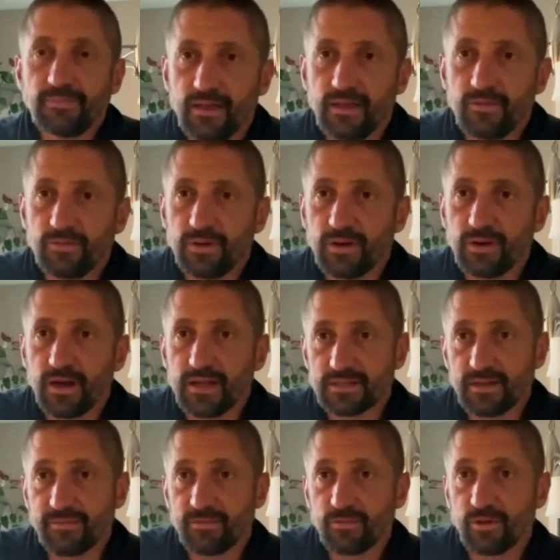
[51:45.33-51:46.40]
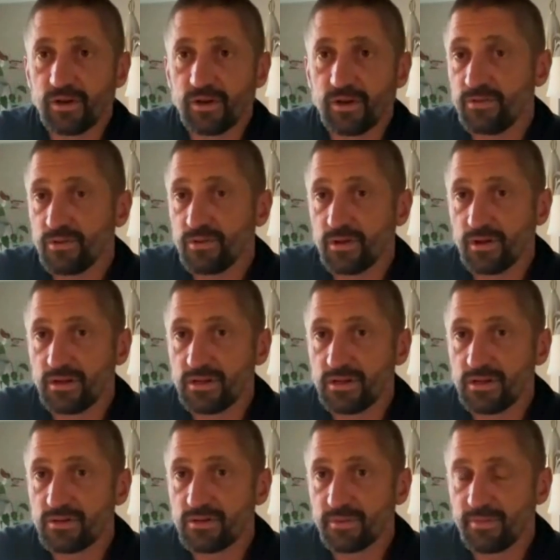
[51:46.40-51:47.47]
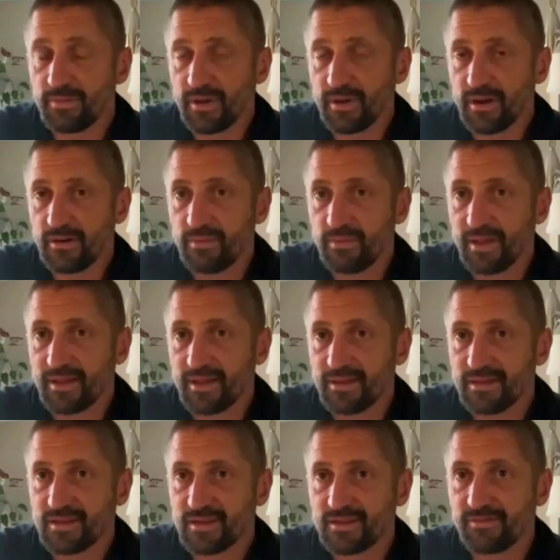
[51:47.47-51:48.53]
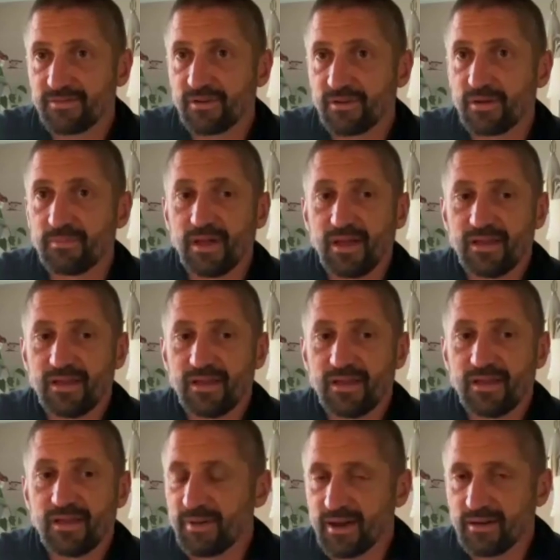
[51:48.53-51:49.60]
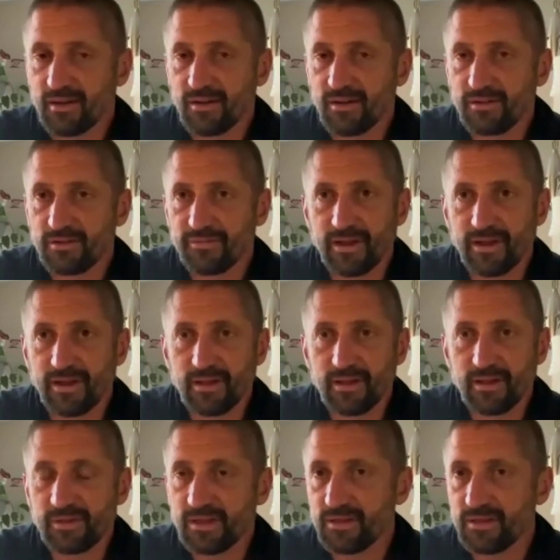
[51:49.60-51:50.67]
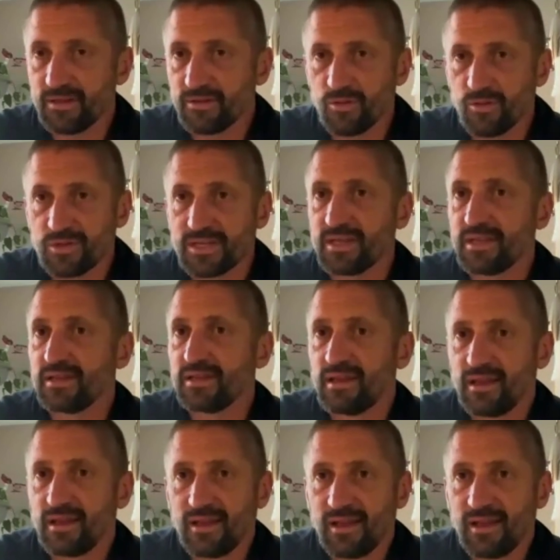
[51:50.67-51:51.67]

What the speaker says: And we are asking everyone, if you could, to prepare, make a dish from your background, your family, your cuisine,